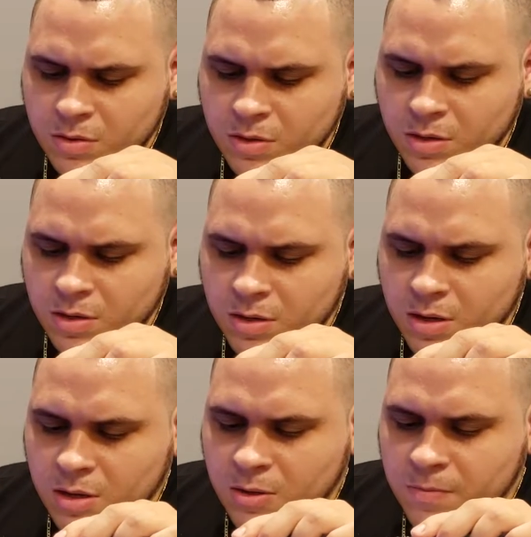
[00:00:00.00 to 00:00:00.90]
And
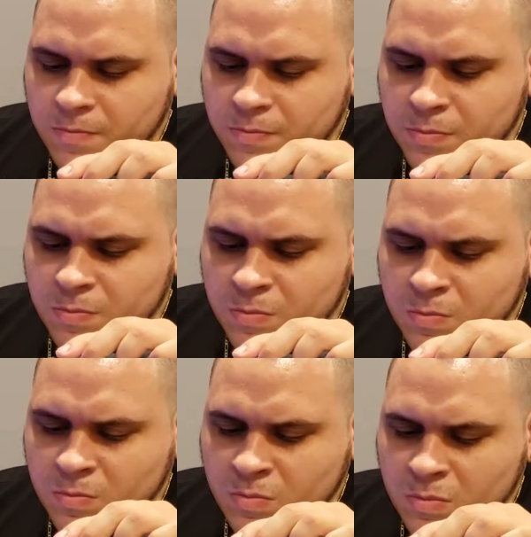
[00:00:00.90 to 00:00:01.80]
I
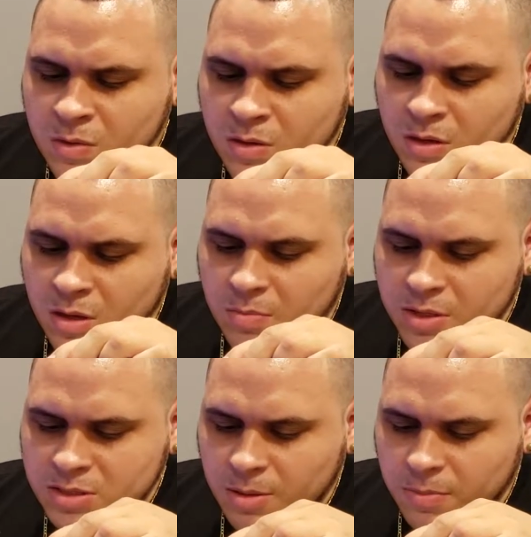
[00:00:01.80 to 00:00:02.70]

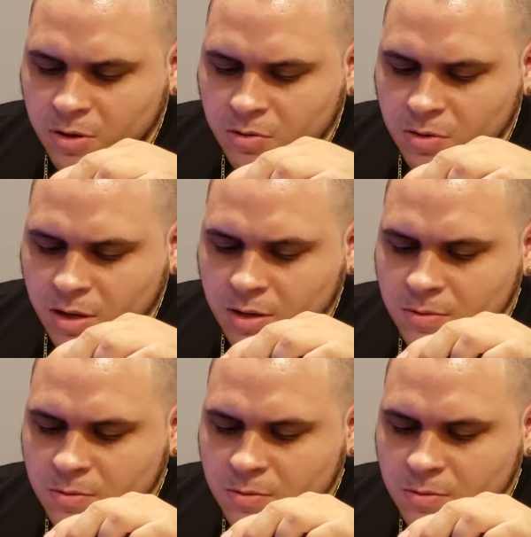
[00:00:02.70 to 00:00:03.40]
messed up a whole lot.